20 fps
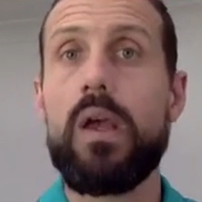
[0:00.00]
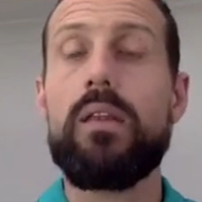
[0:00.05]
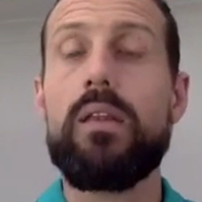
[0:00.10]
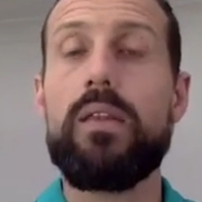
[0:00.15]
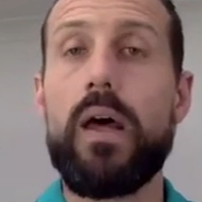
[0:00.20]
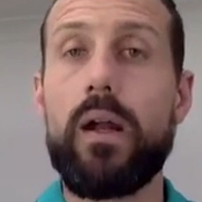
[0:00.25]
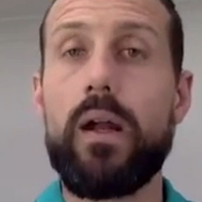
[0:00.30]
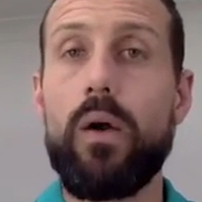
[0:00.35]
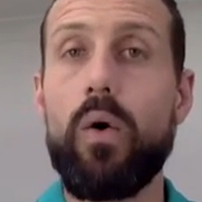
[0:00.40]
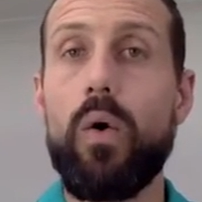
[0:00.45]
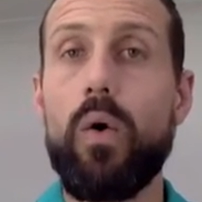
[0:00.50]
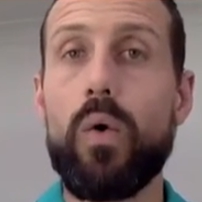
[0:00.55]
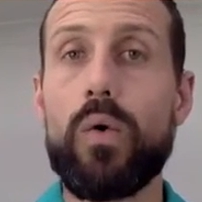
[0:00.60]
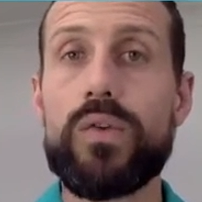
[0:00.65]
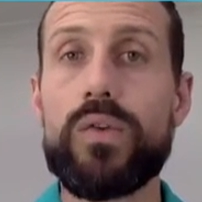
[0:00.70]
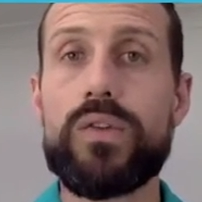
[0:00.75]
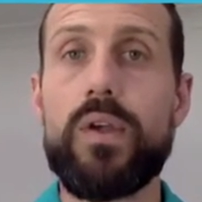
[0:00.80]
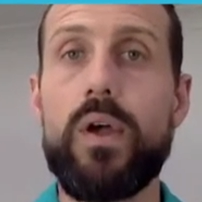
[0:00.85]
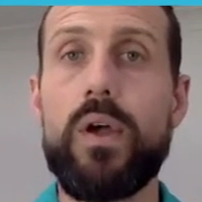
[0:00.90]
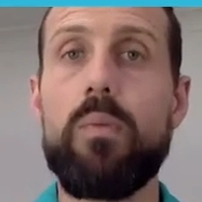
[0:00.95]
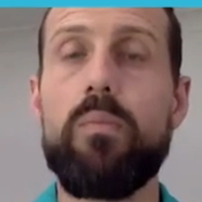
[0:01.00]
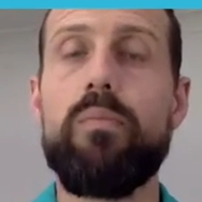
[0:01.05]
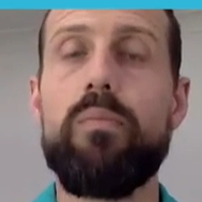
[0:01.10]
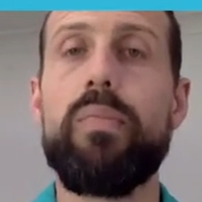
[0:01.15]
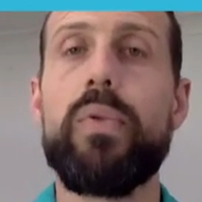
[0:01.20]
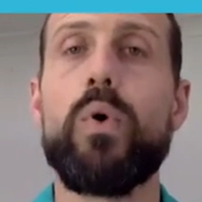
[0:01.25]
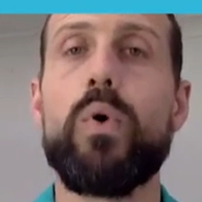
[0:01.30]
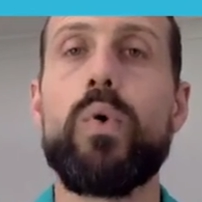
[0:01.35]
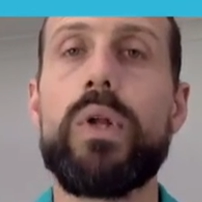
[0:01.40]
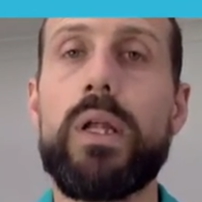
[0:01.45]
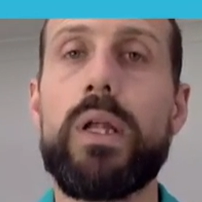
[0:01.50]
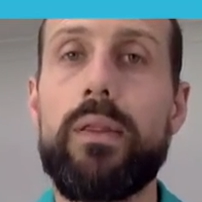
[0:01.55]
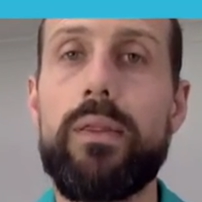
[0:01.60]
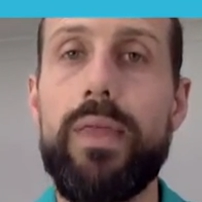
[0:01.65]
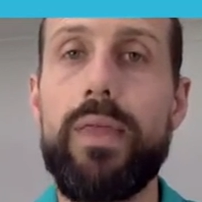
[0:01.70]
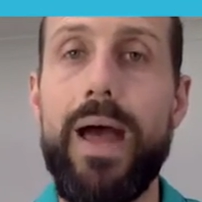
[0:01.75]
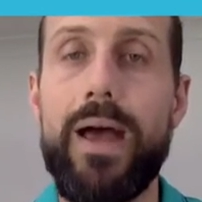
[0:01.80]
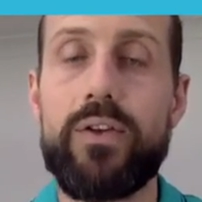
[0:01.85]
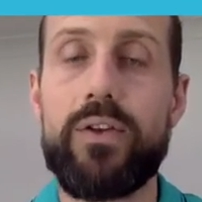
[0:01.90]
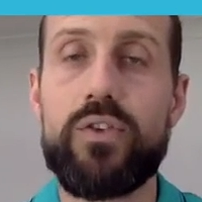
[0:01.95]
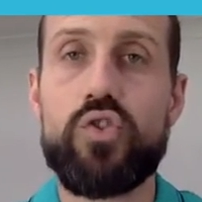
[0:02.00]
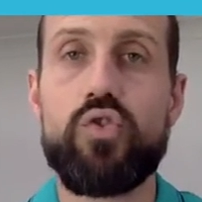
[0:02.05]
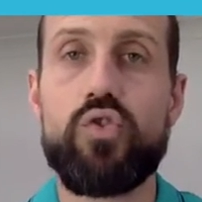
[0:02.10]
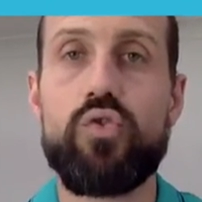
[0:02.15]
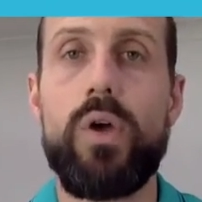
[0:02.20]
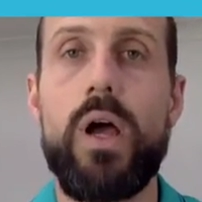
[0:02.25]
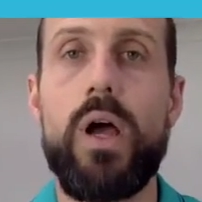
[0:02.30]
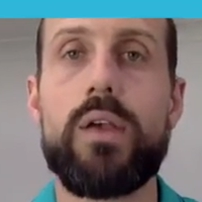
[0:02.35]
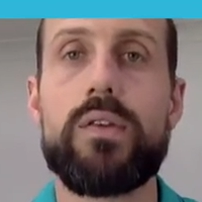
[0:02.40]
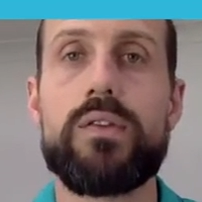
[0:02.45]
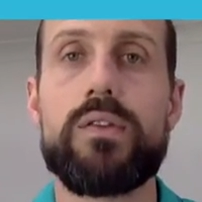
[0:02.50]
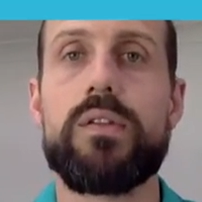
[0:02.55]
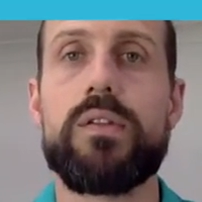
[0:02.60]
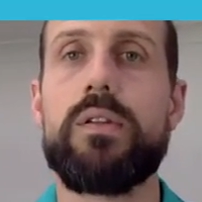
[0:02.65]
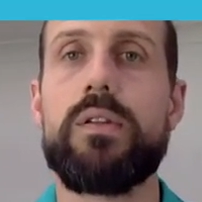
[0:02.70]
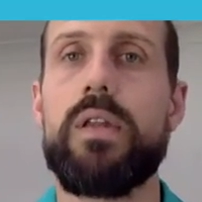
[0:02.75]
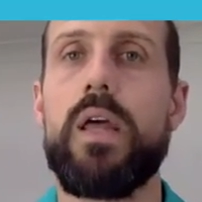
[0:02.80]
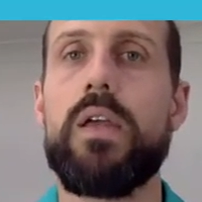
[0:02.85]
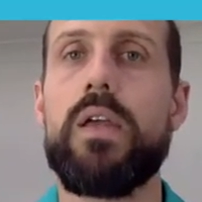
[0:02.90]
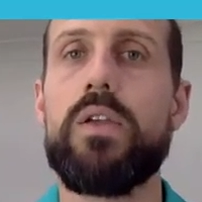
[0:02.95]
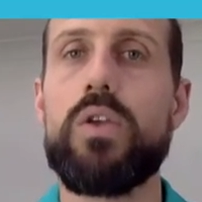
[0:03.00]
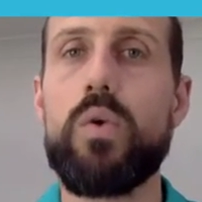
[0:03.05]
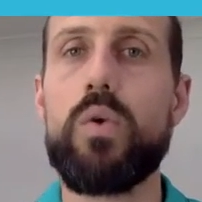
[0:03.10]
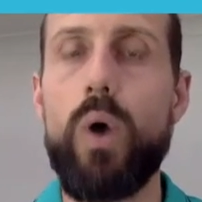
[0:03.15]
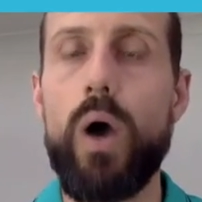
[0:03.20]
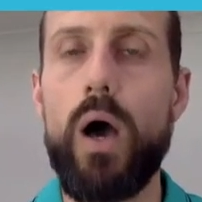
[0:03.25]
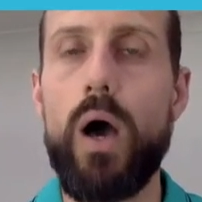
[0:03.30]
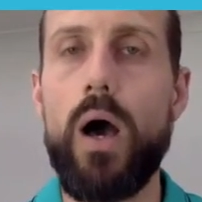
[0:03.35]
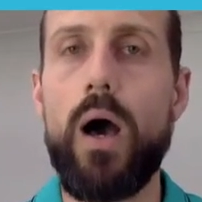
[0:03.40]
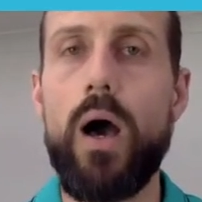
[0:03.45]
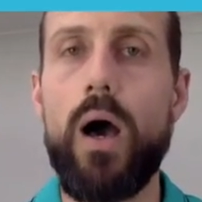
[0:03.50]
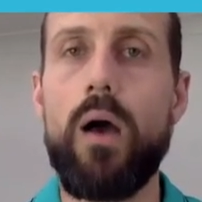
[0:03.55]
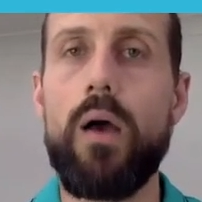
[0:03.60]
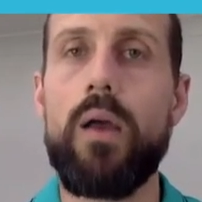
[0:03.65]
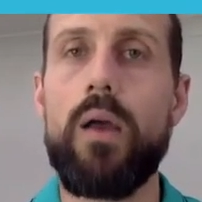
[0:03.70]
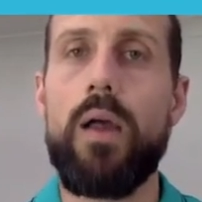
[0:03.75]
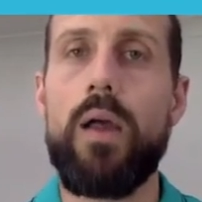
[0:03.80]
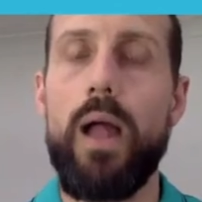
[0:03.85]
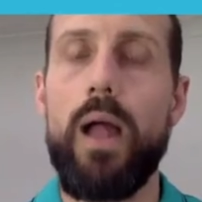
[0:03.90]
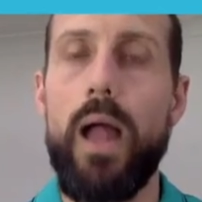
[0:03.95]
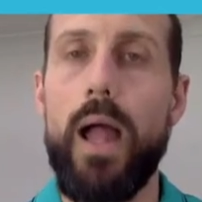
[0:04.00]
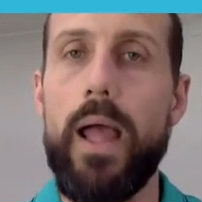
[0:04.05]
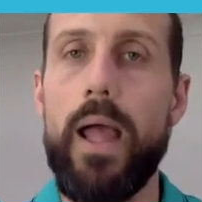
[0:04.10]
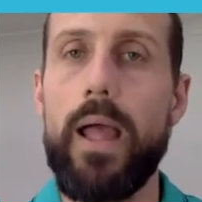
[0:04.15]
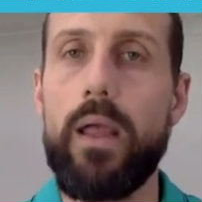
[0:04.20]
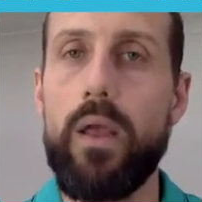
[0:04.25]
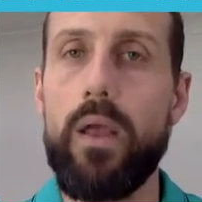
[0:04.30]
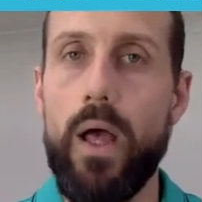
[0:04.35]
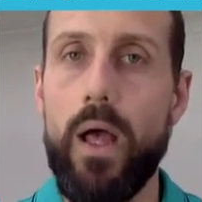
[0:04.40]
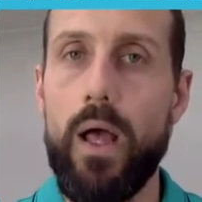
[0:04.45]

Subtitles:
that are also building that trust that you are a